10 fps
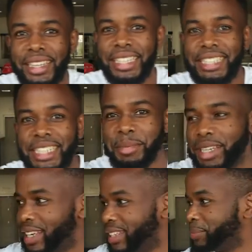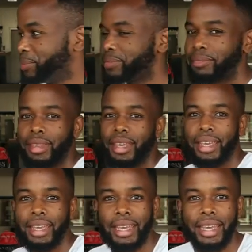in this gym again.
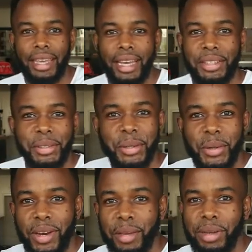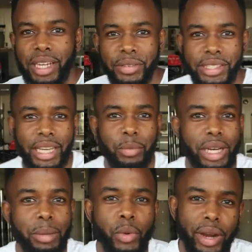I don't know why, but every time
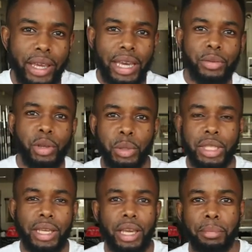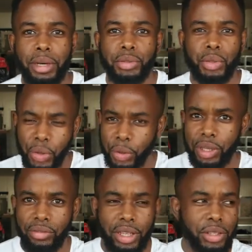when I'm working out, I always think about
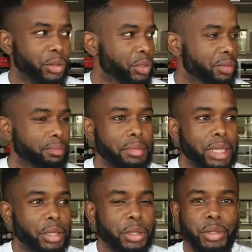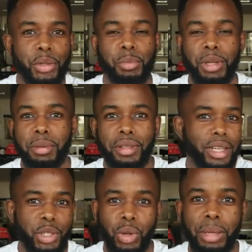recording videos. So maybe
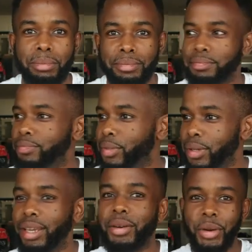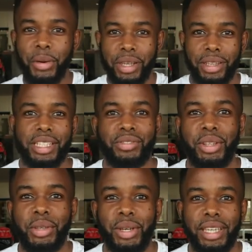that's why I'm recording this
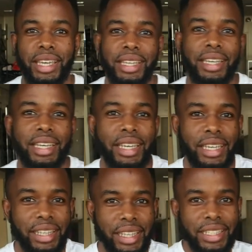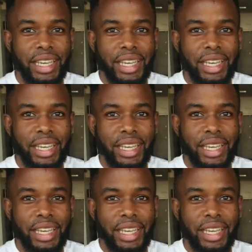video again in this